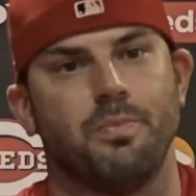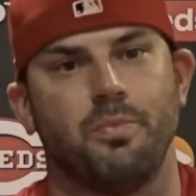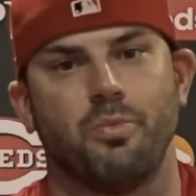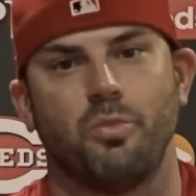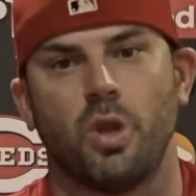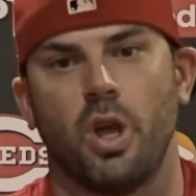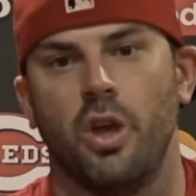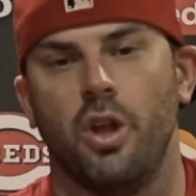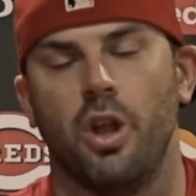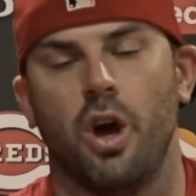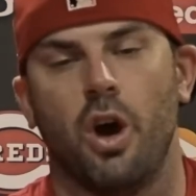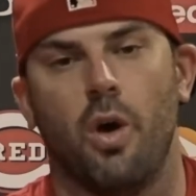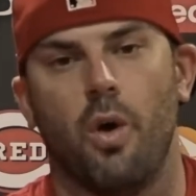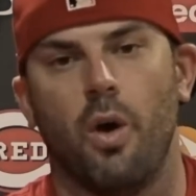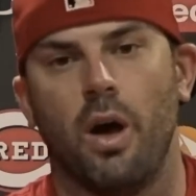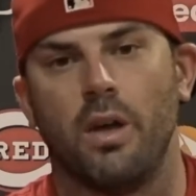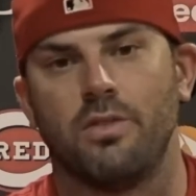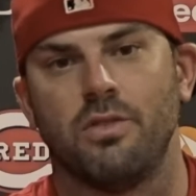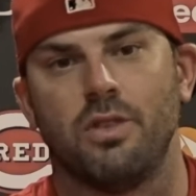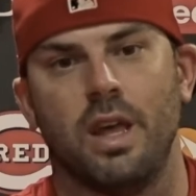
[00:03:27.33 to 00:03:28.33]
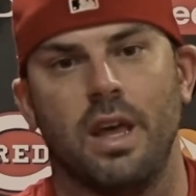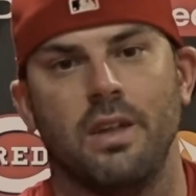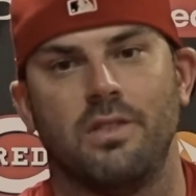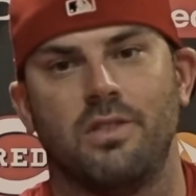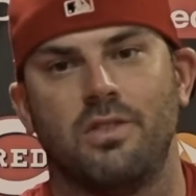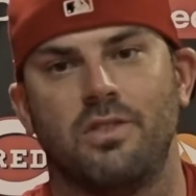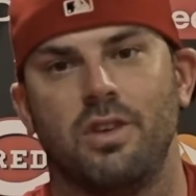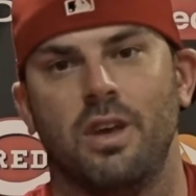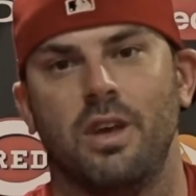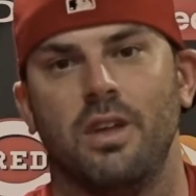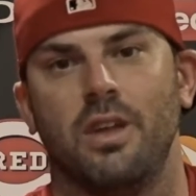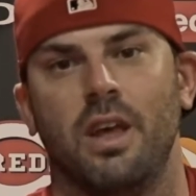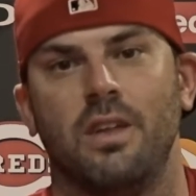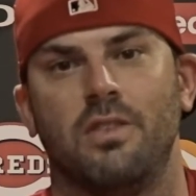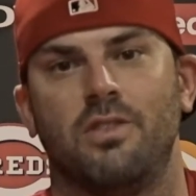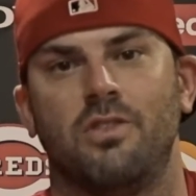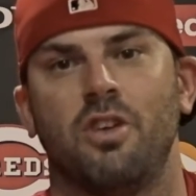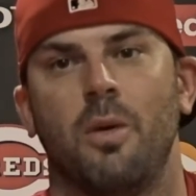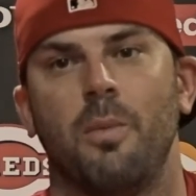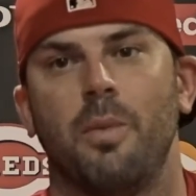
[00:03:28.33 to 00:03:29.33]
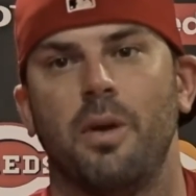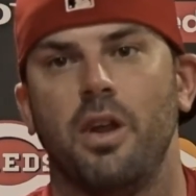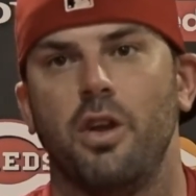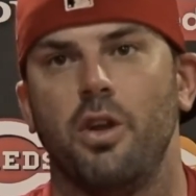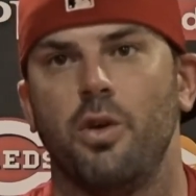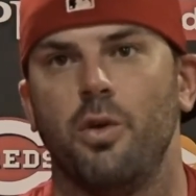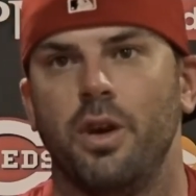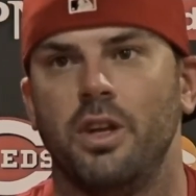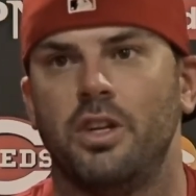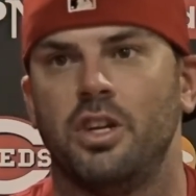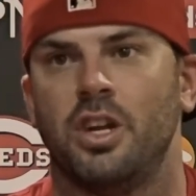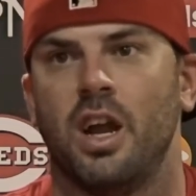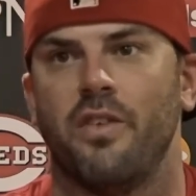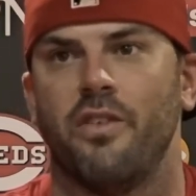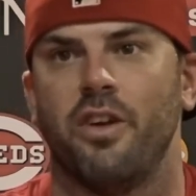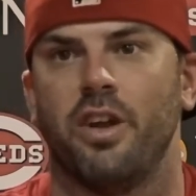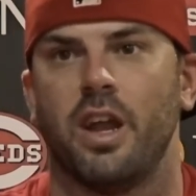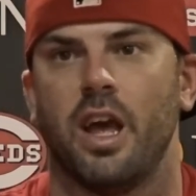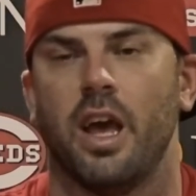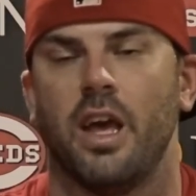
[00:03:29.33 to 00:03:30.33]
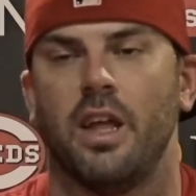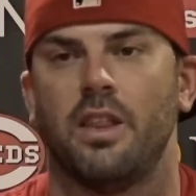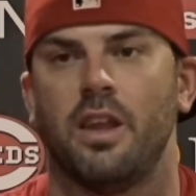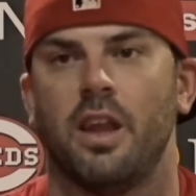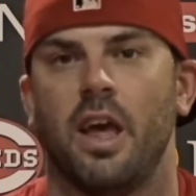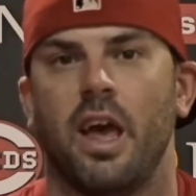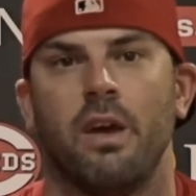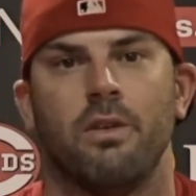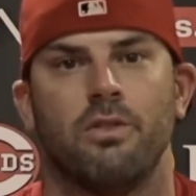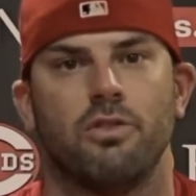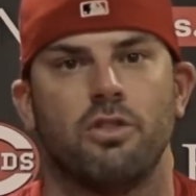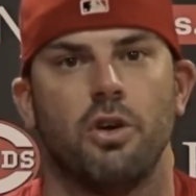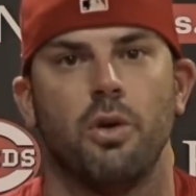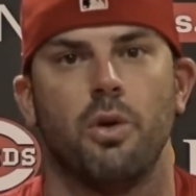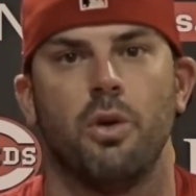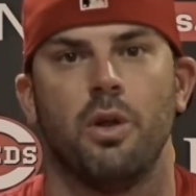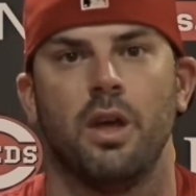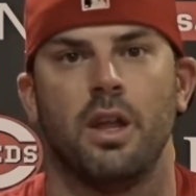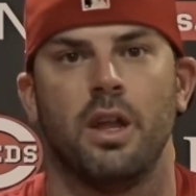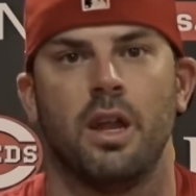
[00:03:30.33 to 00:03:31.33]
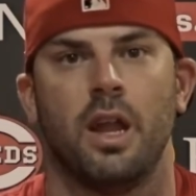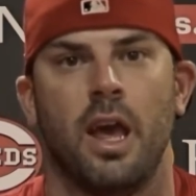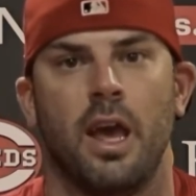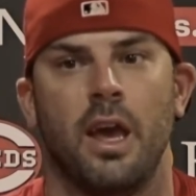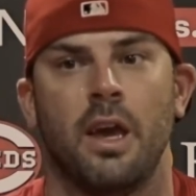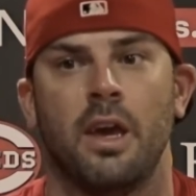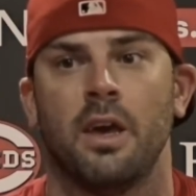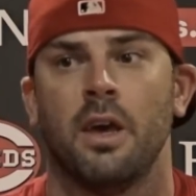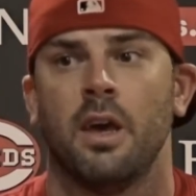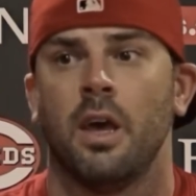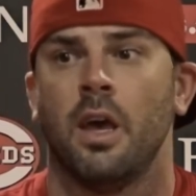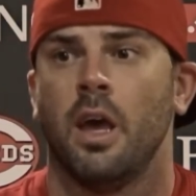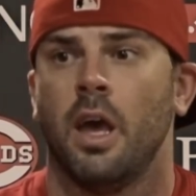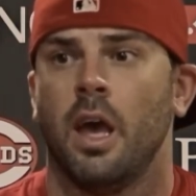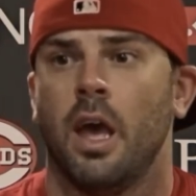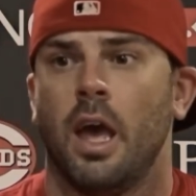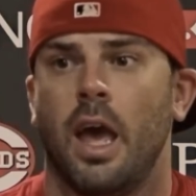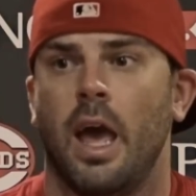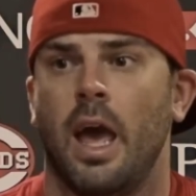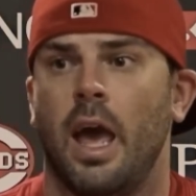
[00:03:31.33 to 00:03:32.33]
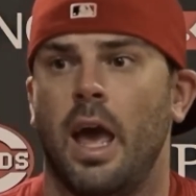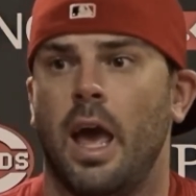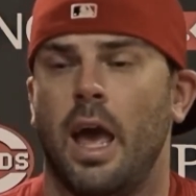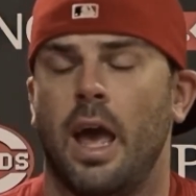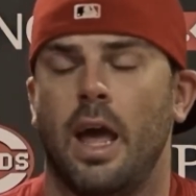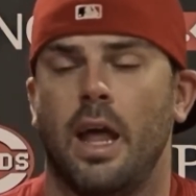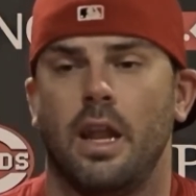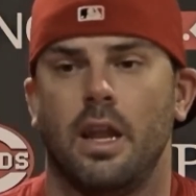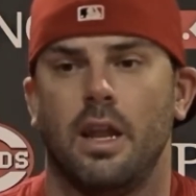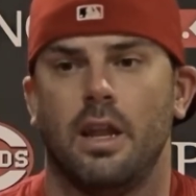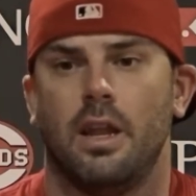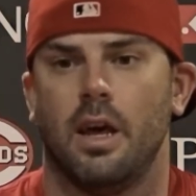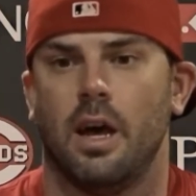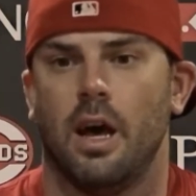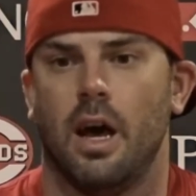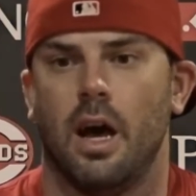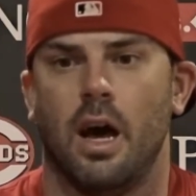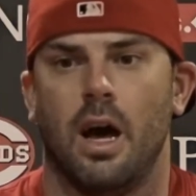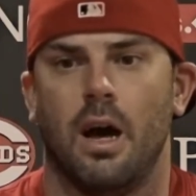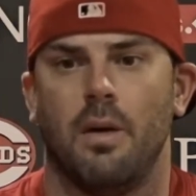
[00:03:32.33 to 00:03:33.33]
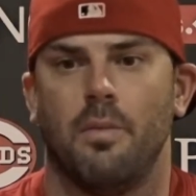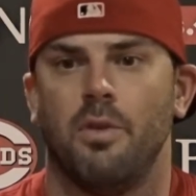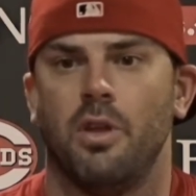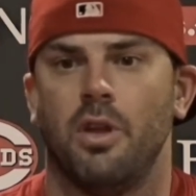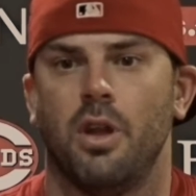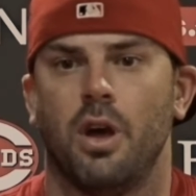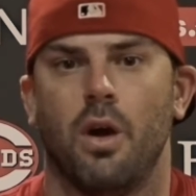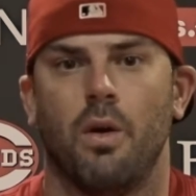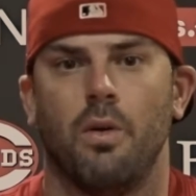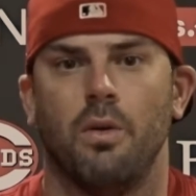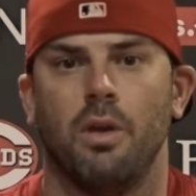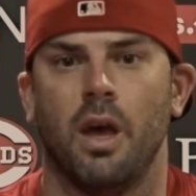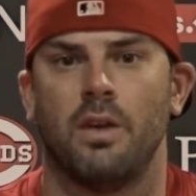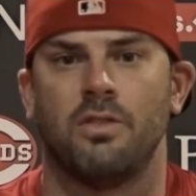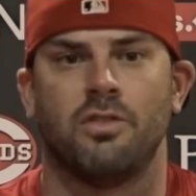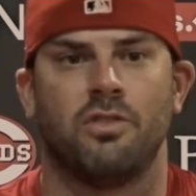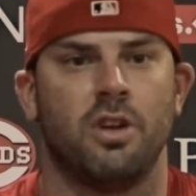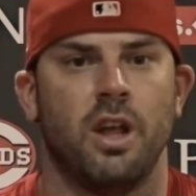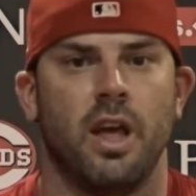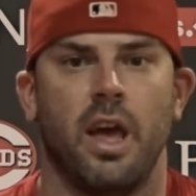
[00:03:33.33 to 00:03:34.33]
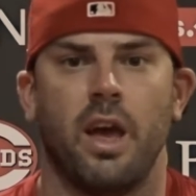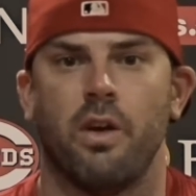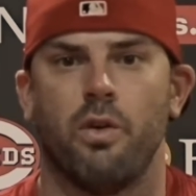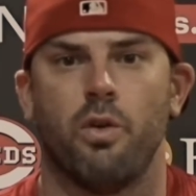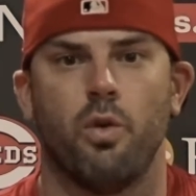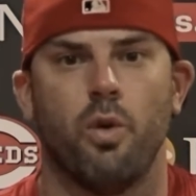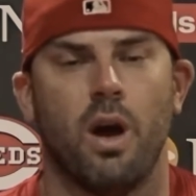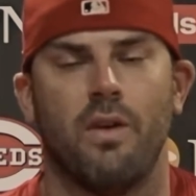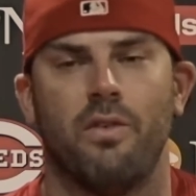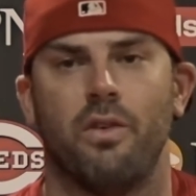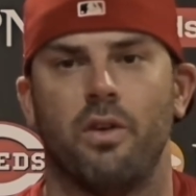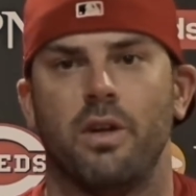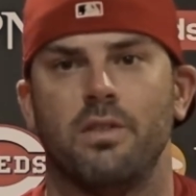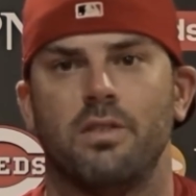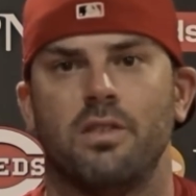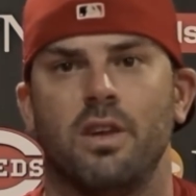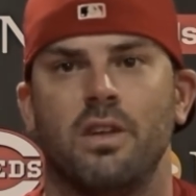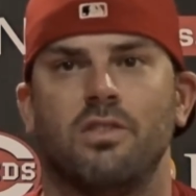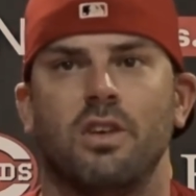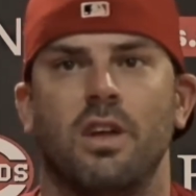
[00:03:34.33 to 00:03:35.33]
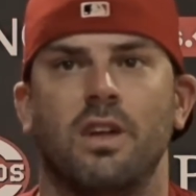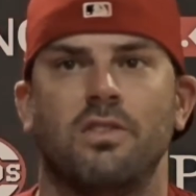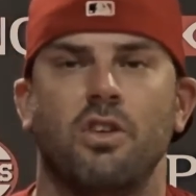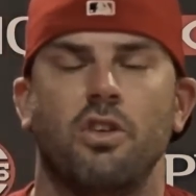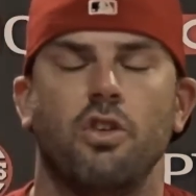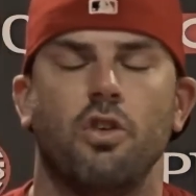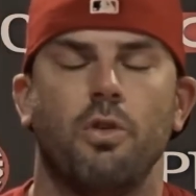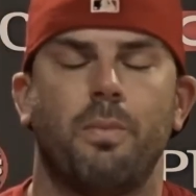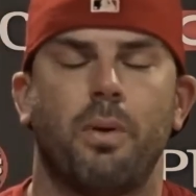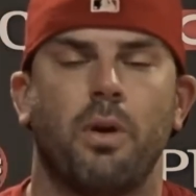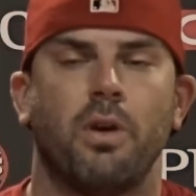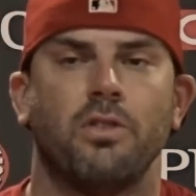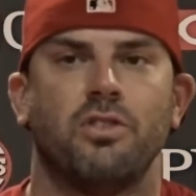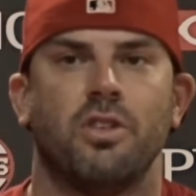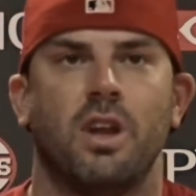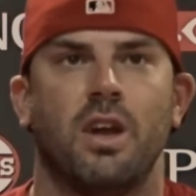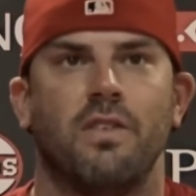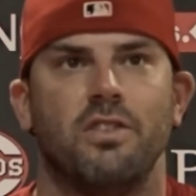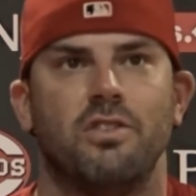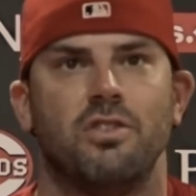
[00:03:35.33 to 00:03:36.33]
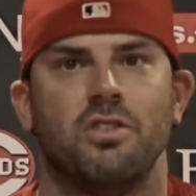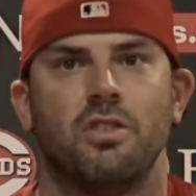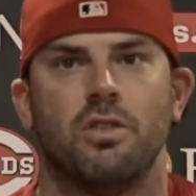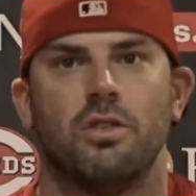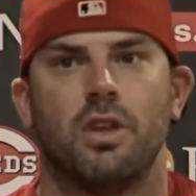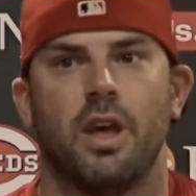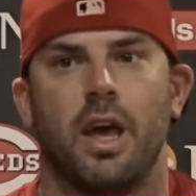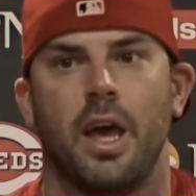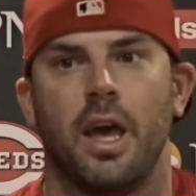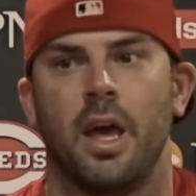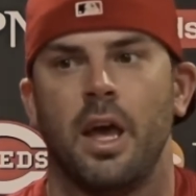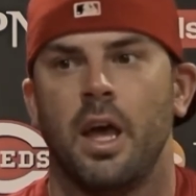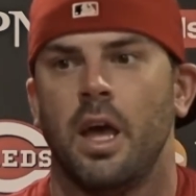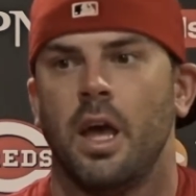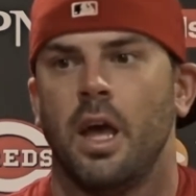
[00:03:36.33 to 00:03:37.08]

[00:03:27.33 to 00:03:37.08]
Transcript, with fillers: You know, it's it's it's somebody new each and every day. Today it was Goody and Nake, and uh, you know, yesterday or whoever. It's it's it's a new person every single day.